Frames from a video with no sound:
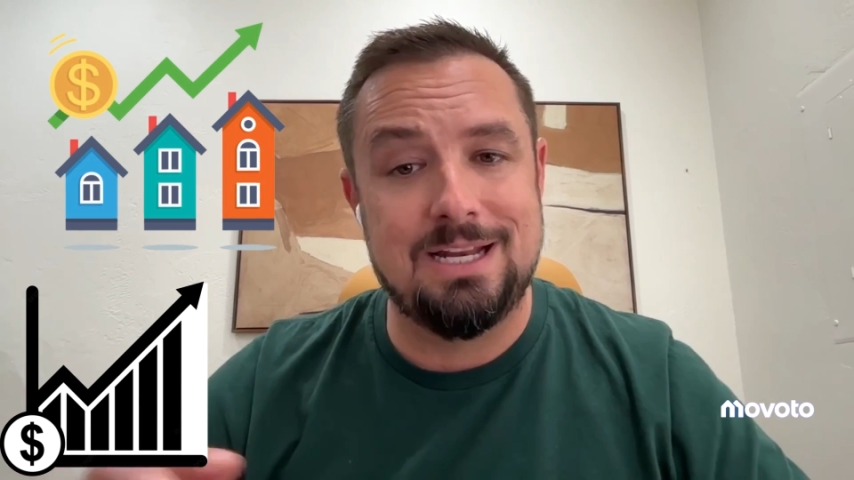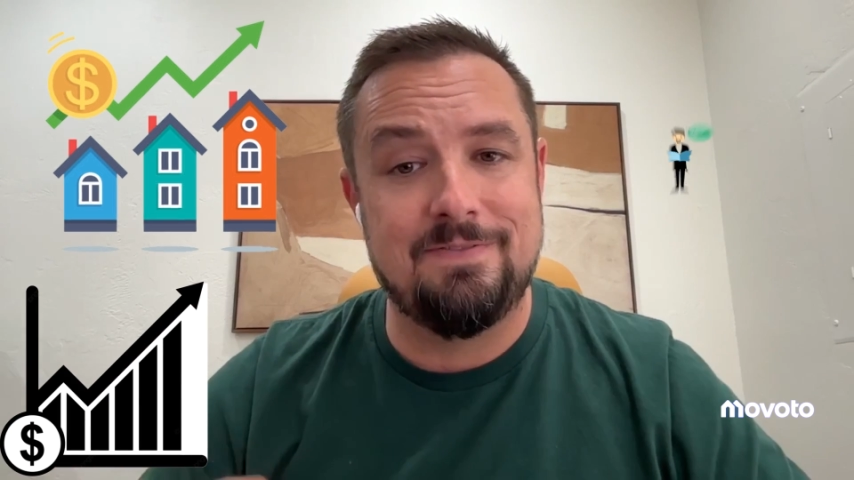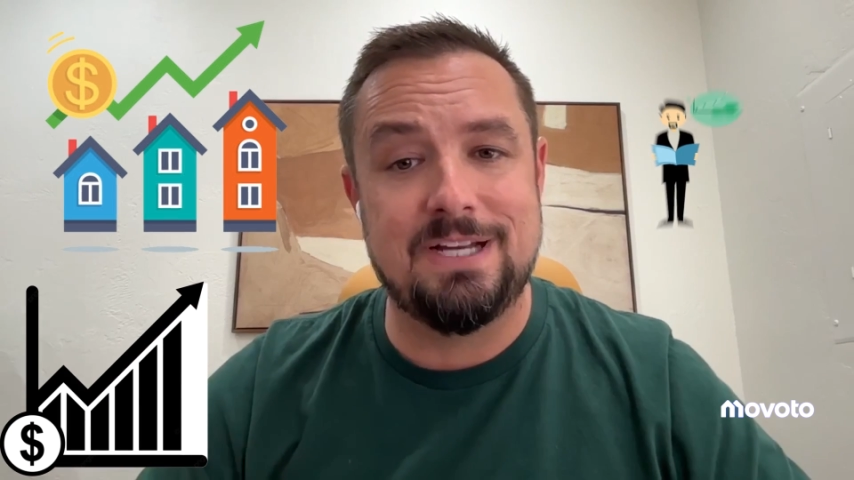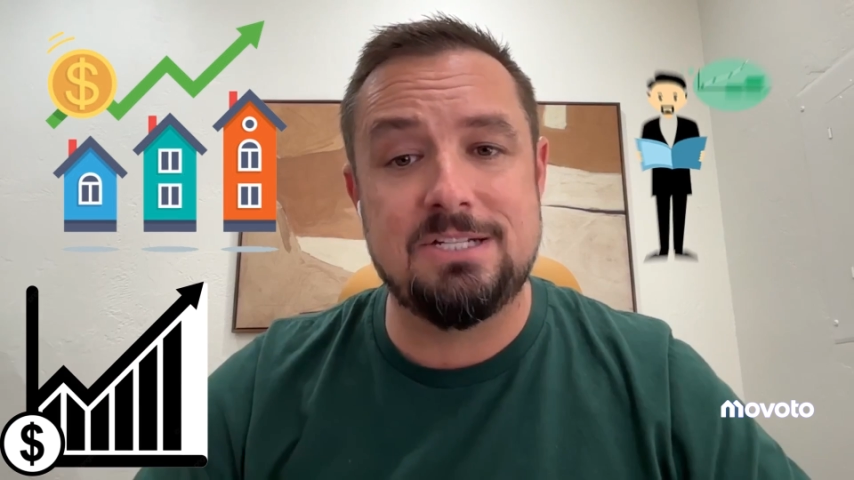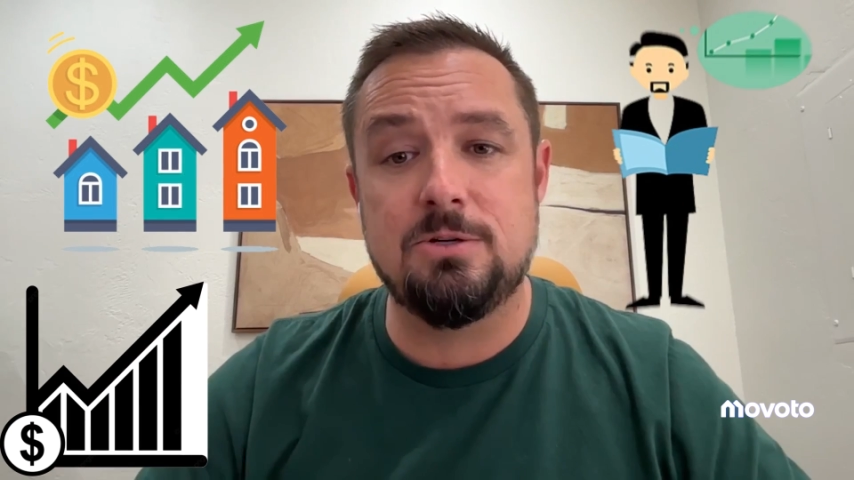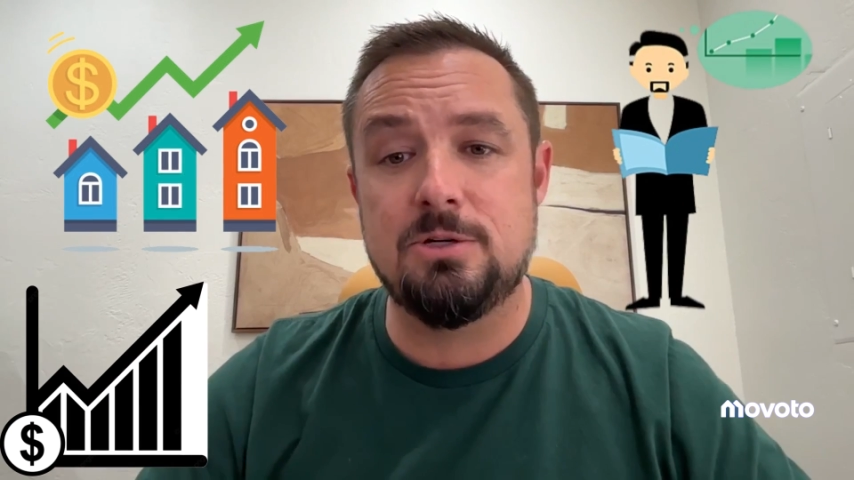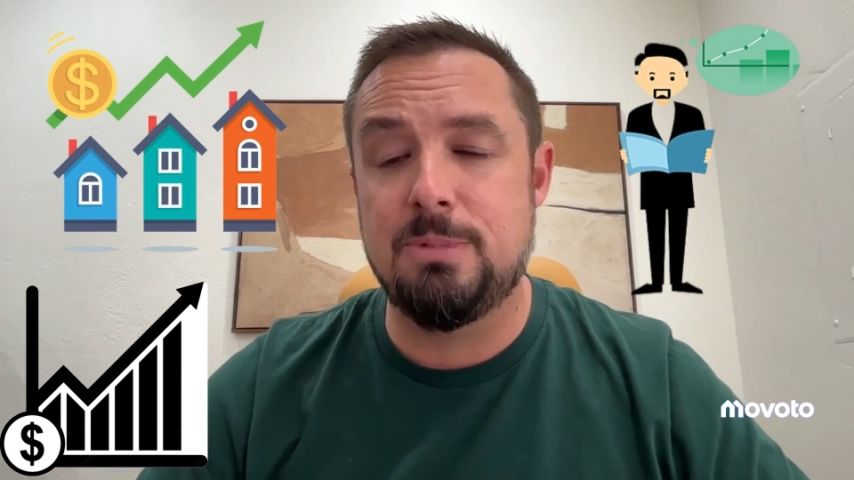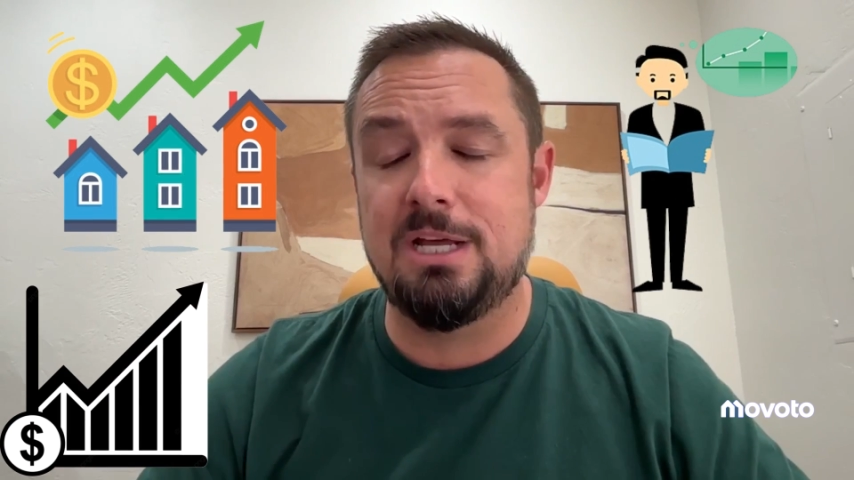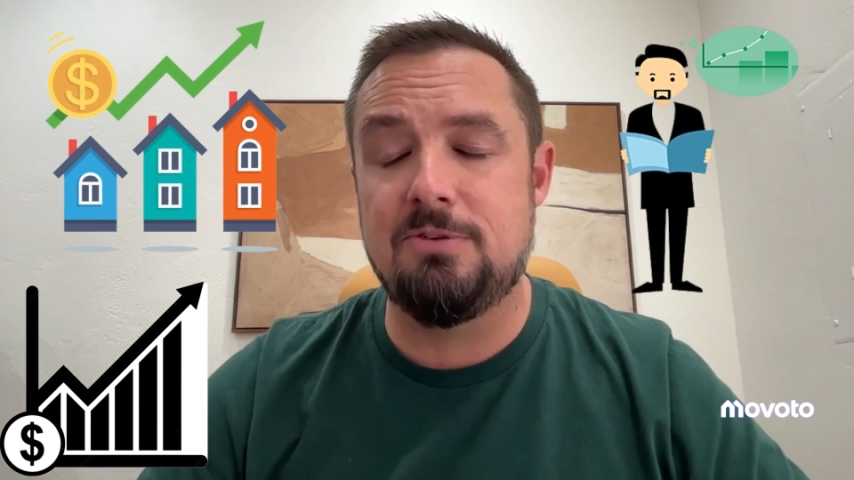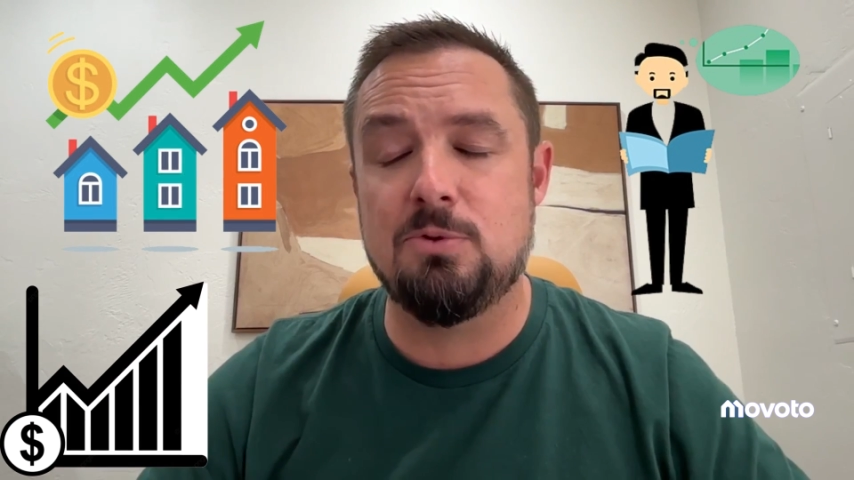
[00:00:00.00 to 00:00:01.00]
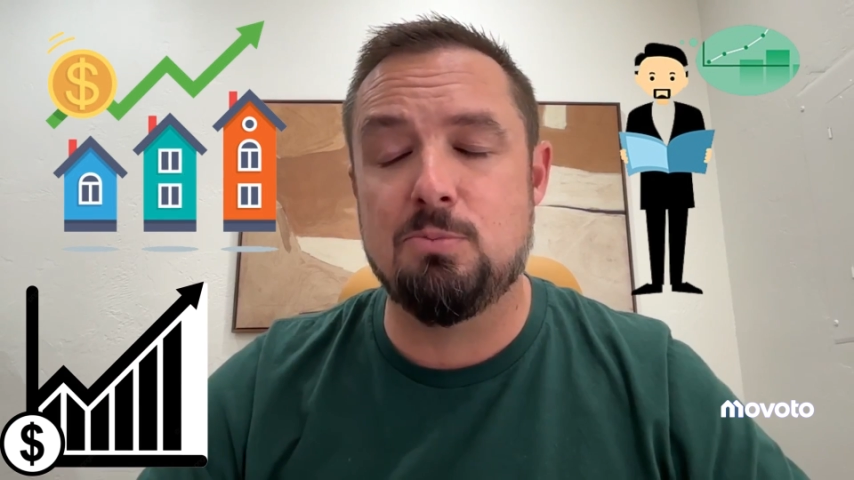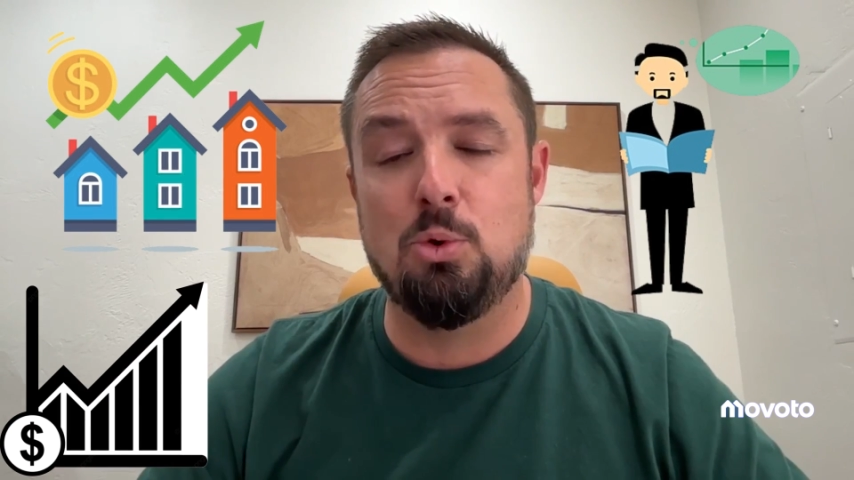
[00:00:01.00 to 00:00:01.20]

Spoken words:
investor demand for